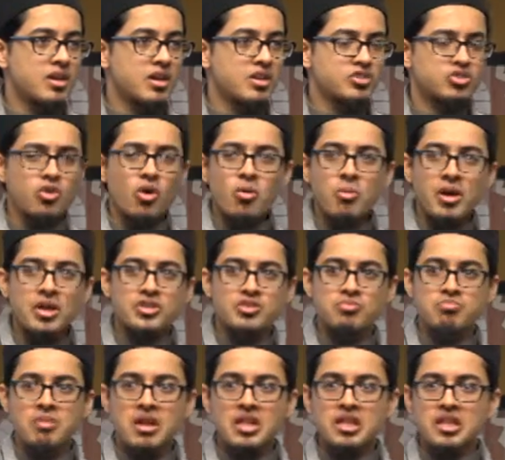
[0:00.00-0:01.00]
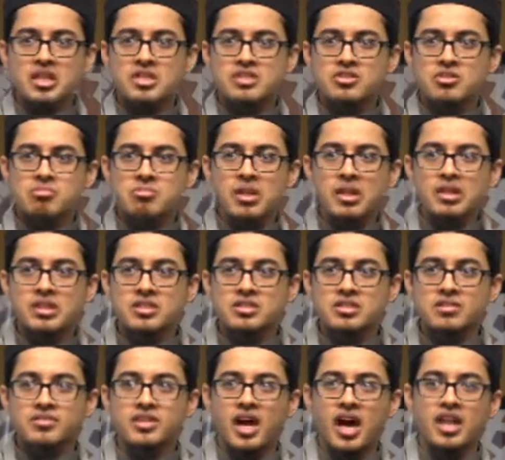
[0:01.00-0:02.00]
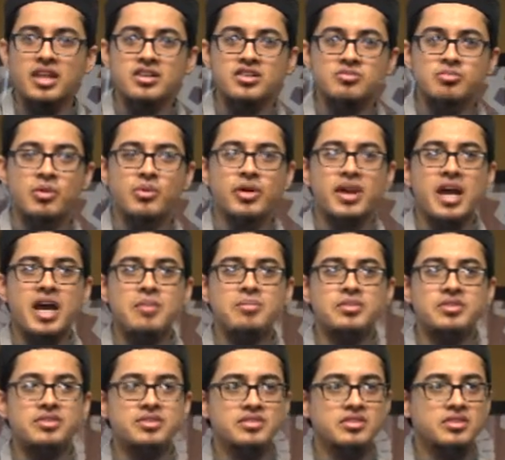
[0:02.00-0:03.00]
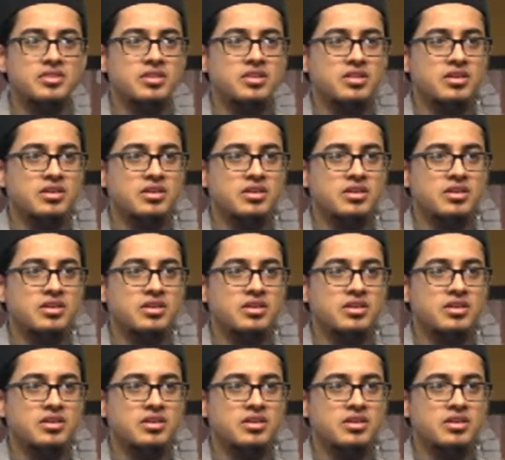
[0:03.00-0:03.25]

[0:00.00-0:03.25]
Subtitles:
So much, millions and millions of dollars. But what happens?